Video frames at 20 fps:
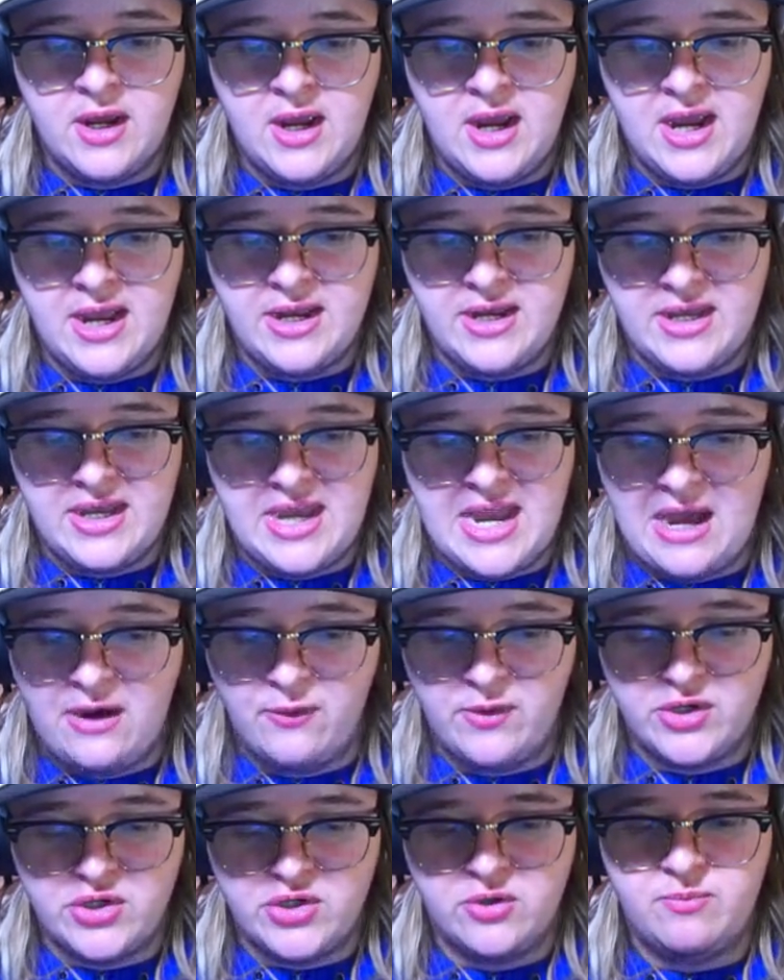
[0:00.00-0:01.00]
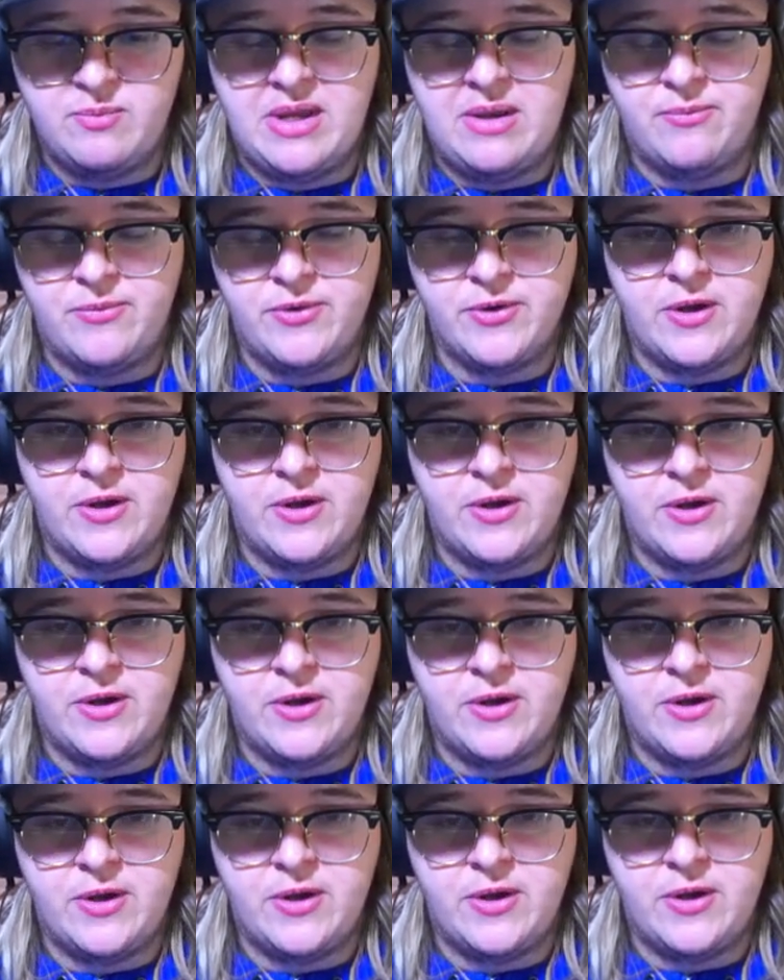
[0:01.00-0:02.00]
And now we should be able to go
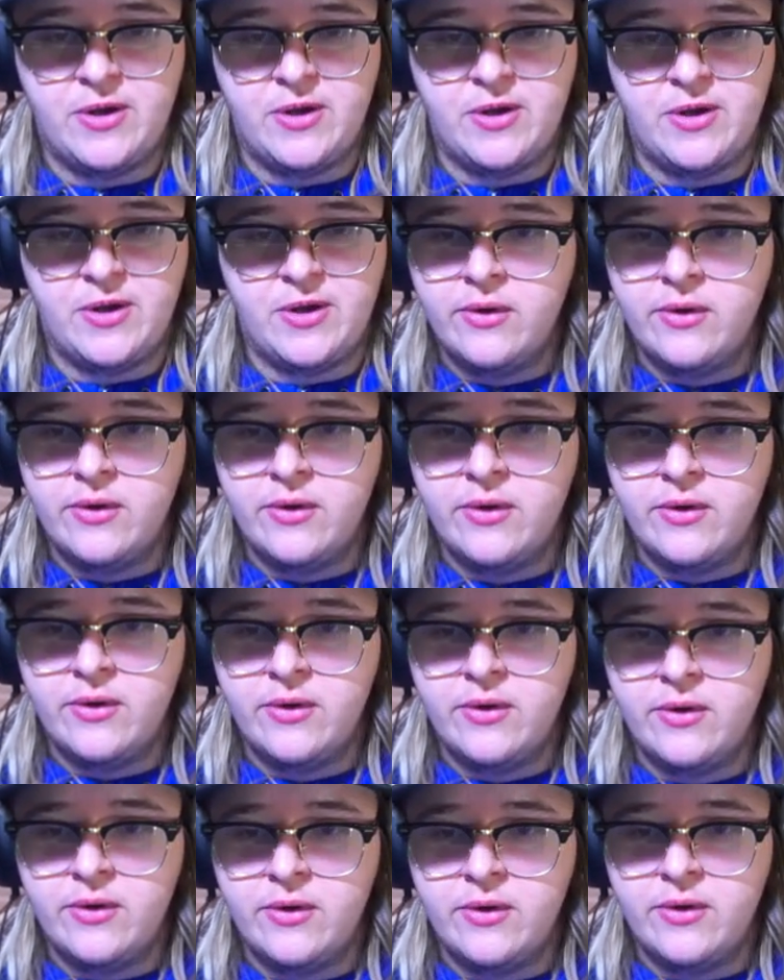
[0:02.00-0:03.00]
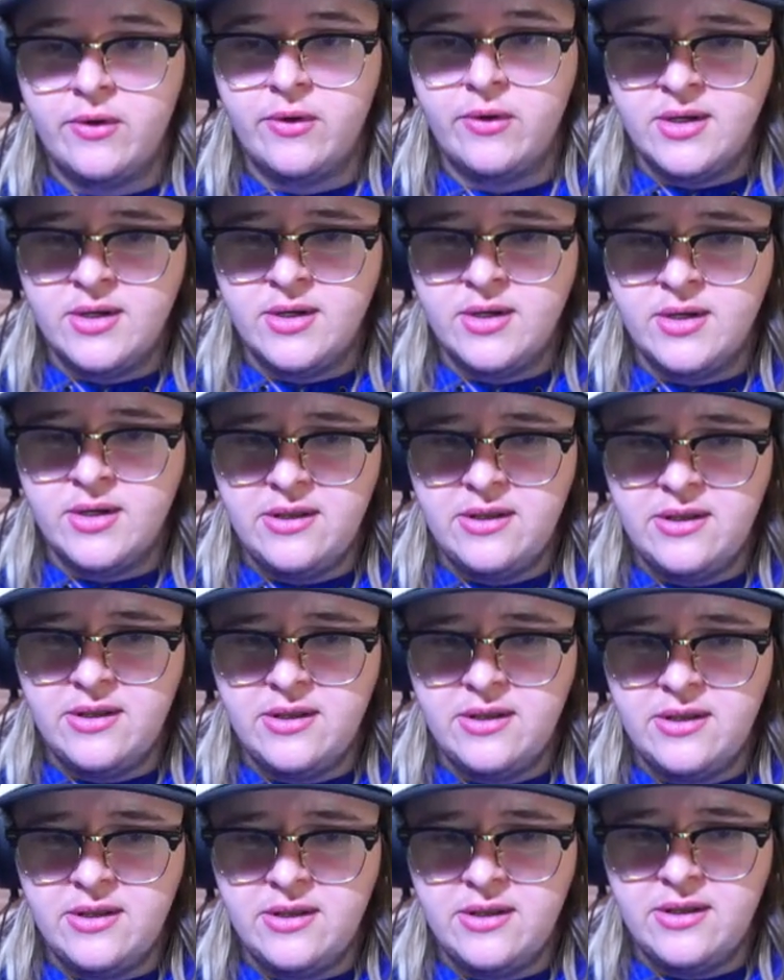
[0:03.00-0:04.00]
through. Cool. Okay. Didn't
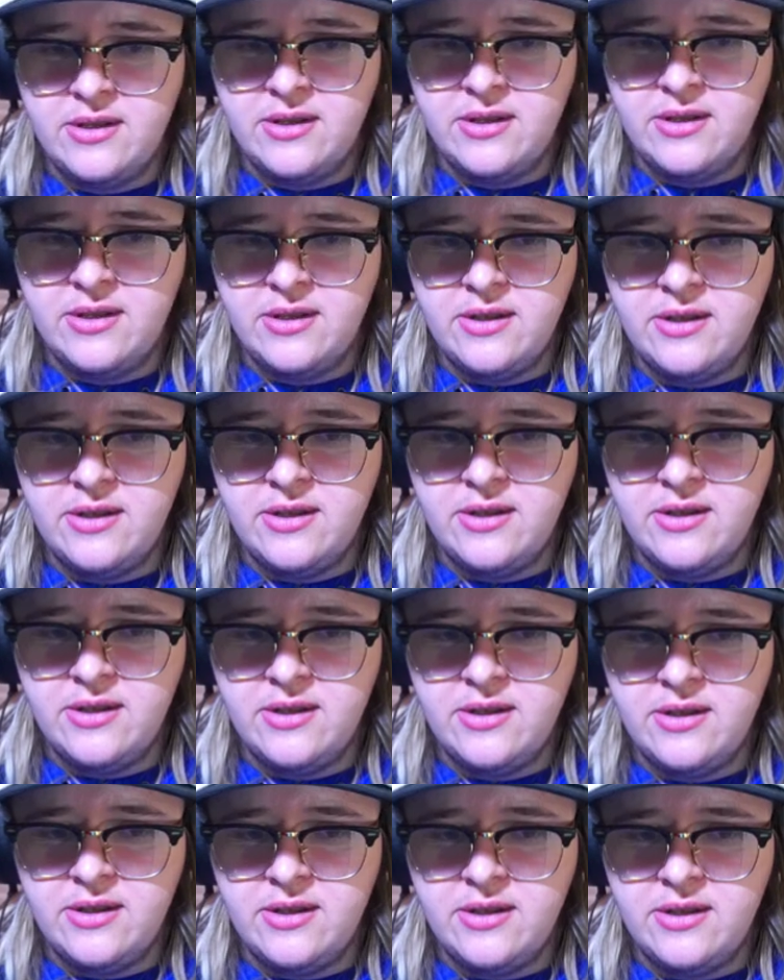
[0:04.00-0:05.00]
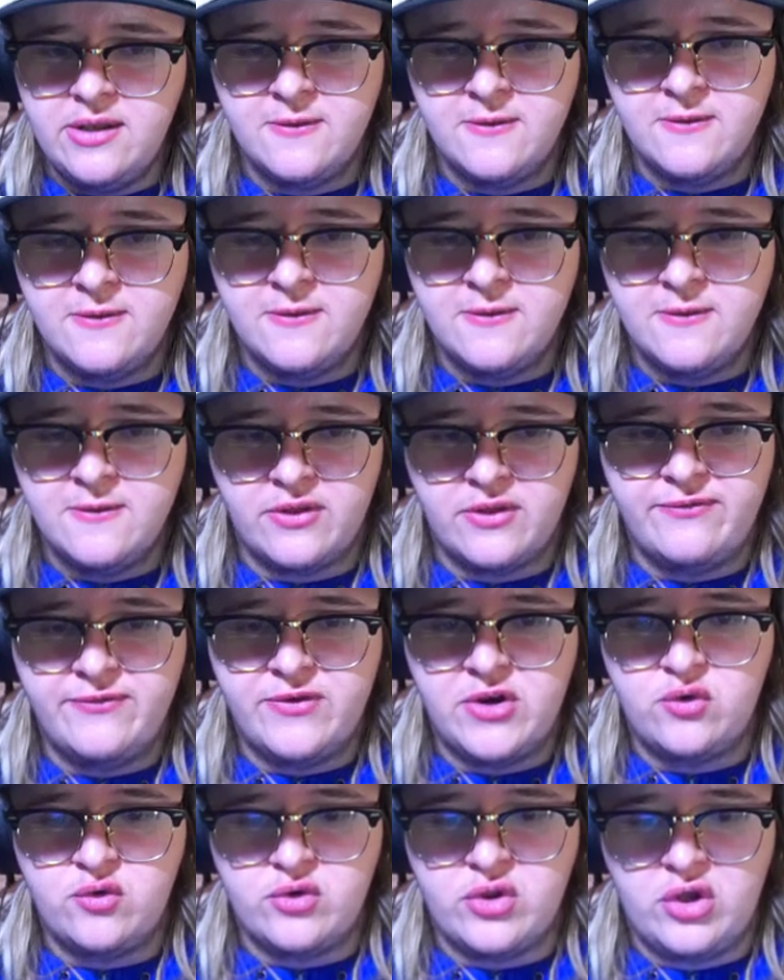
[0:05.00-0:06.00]
look too bad for the
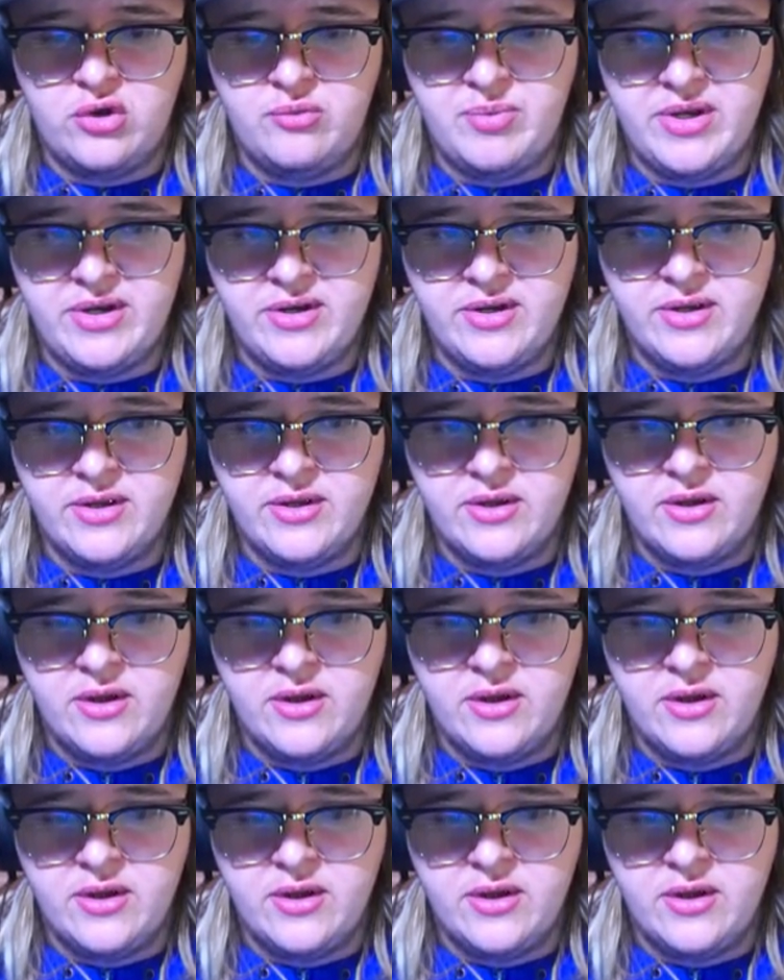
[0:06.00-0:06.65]
Liftoglobin.